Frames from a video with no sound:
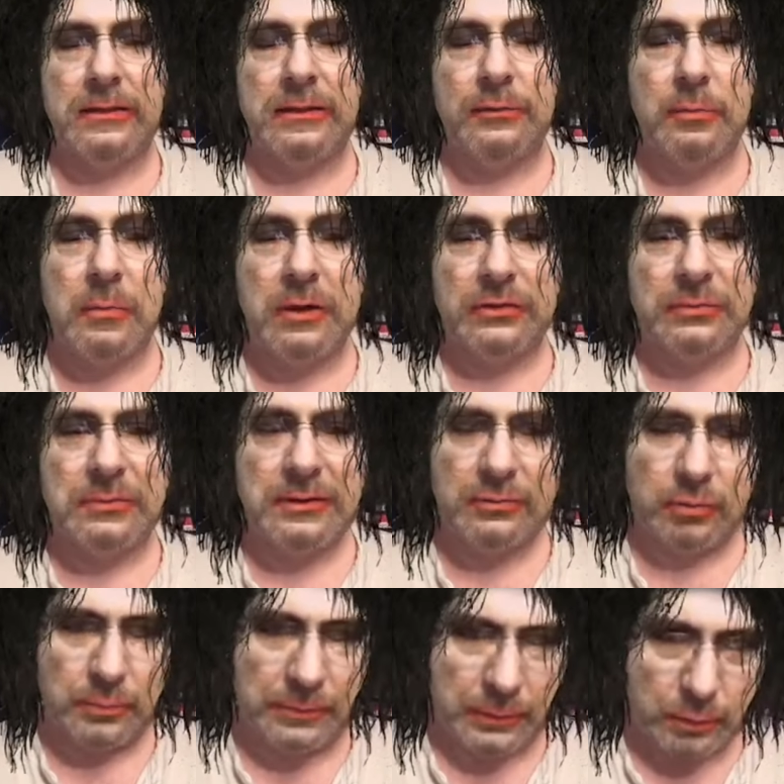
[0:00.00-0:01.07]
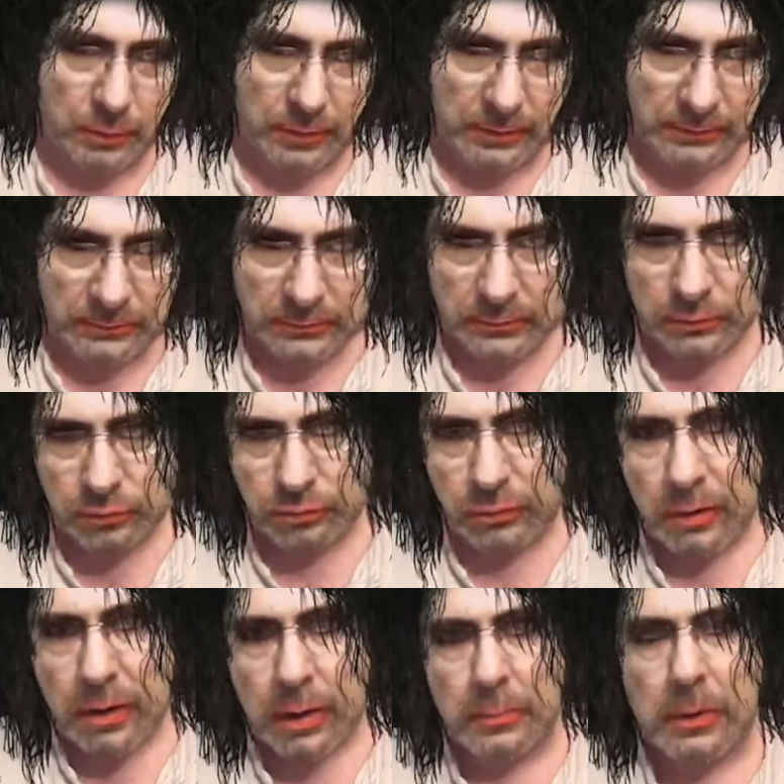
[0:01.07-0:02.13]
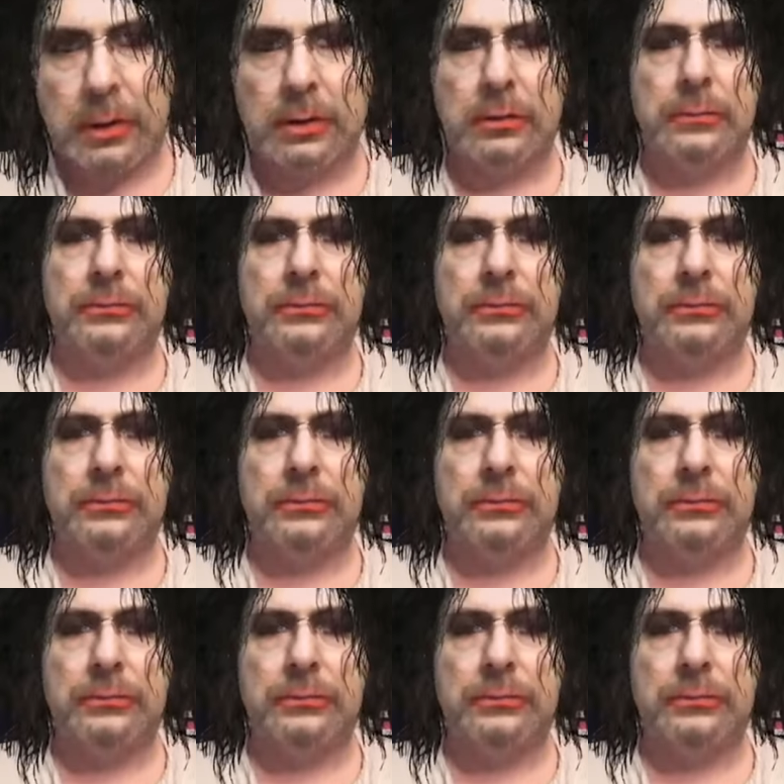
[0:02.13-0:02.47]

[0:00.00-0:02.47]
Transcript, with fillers: reminds me a little bit when I used to do drama.